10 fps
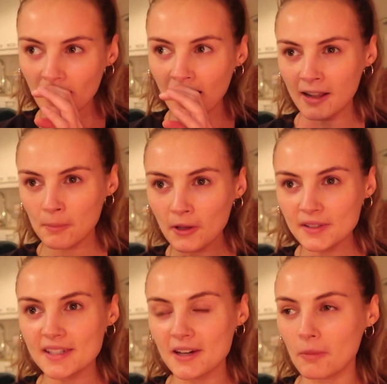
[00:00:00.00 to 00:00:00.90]
and I
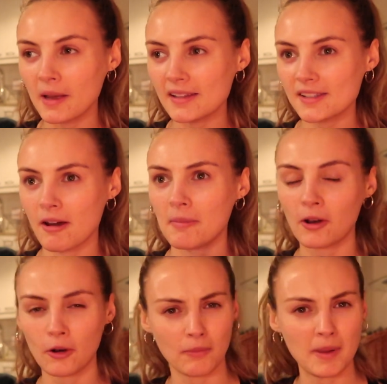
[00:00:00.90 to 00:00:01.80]
posted it on my Instagram, and a
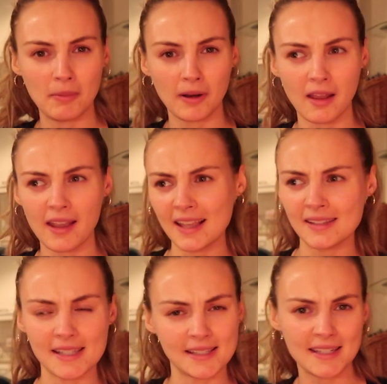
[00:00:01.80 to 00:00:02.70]
lot of people are like,
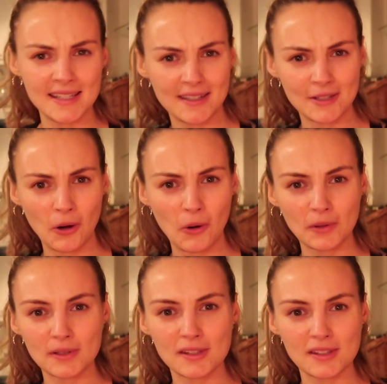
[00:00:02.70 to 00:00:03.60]
is this a
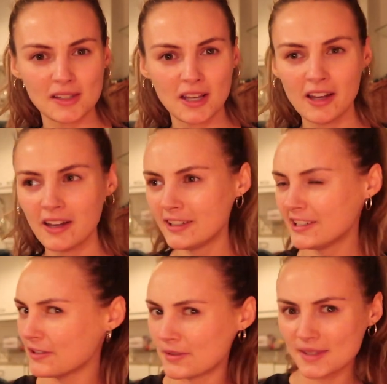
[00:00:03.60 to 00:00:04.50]
detox
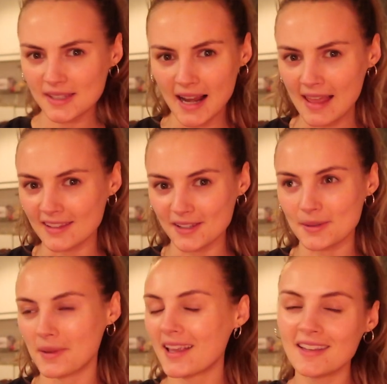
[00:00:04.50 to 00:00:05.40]
juice cleanse or
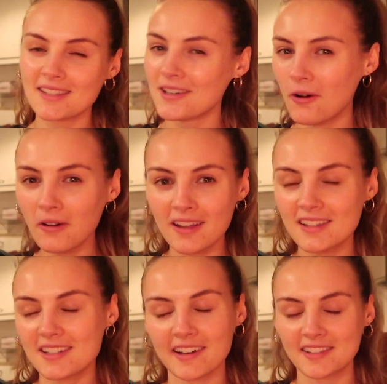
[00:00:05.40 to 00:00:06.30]
something? It's not,
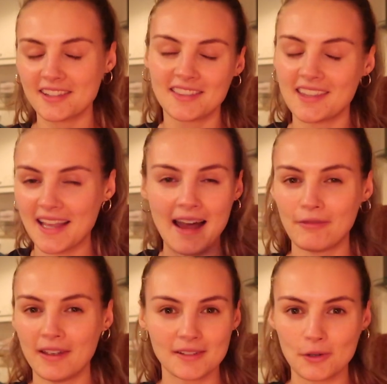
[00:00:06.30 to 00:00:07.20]
it's just the
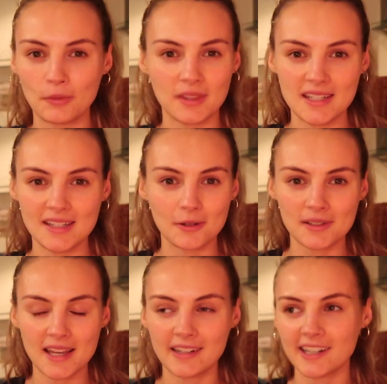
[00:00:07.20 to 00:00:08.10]
cafe is called the
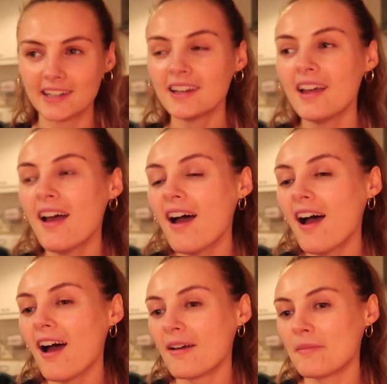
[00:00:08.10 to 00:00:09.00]
Detox Kitchen,
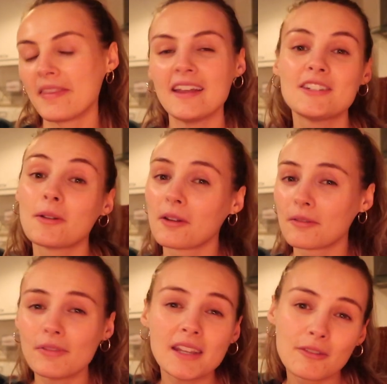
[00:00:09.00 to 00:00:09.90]
and they do a lot
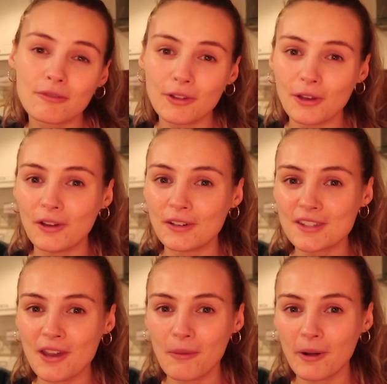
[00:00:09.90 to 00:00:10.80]
of vegan food,
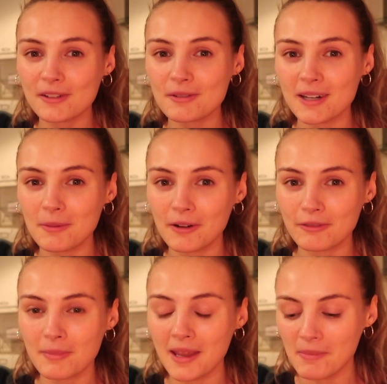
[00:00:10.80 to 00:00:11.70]
so it works really well
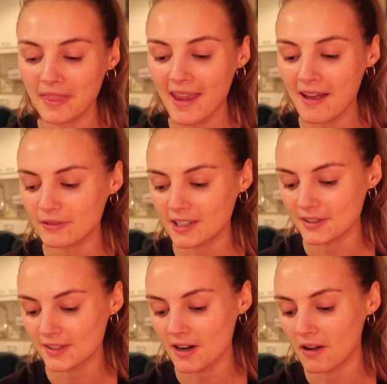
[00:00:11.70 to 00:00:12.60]
for me. But they have
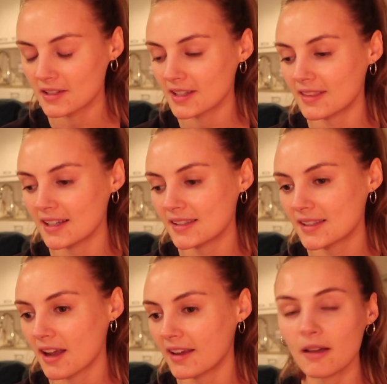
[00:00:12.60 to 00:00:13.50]
just started
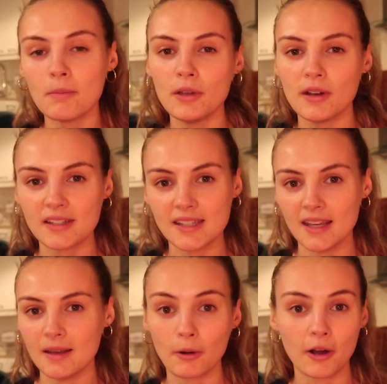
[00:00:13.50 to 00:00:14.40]
this like
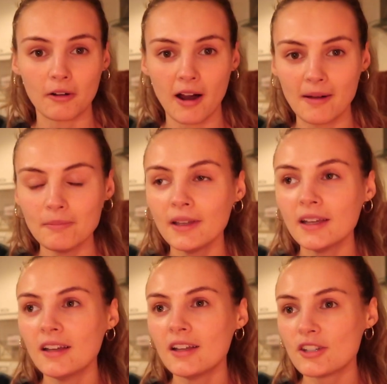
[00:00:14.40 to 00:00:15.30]
immunity program,
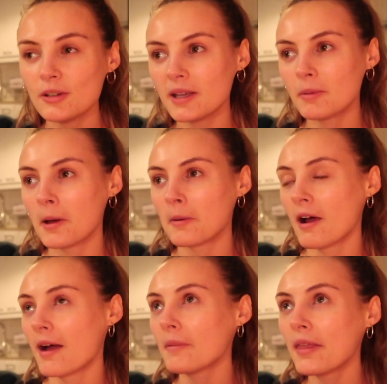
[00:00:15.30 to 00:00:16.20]
2 week
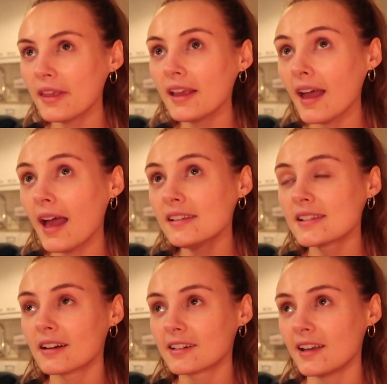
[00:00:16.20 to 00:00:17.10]
program. I think it
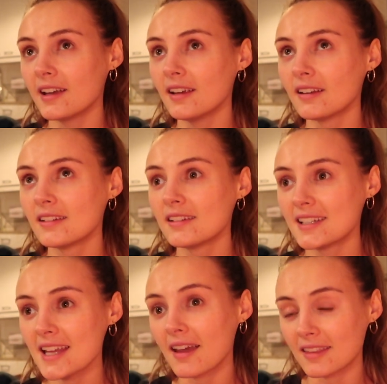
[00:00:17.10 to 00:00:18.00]
ends actually
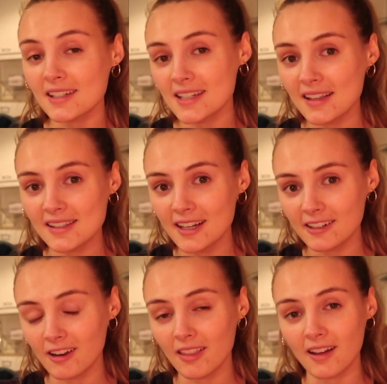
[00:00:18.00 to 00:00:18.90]
today. I think today is
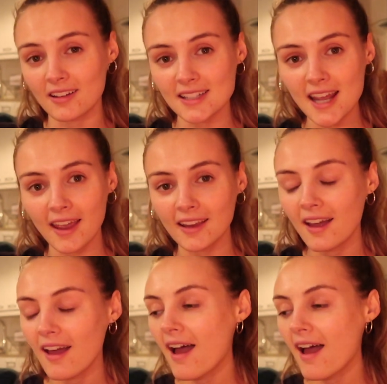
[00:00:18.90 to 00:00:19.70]
literally the last day.